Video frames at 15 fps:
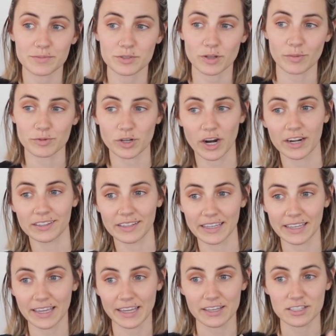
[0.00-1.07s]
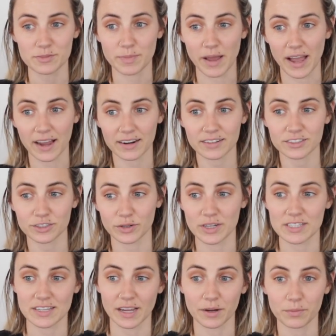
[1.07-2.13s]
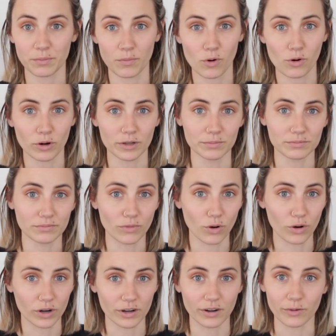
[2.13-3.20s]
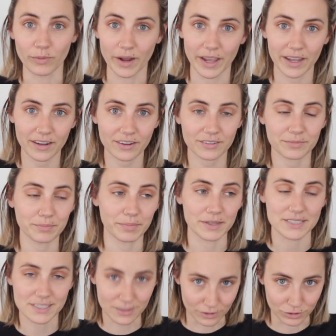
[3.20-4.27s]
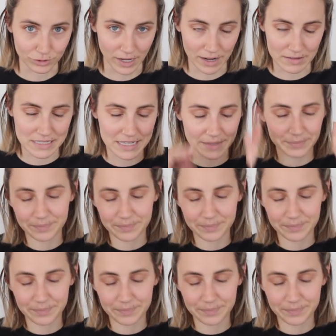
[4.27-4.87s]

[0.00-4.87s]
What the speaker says: So I'm trying to like ease back so he's like more and more awake but still drowsy.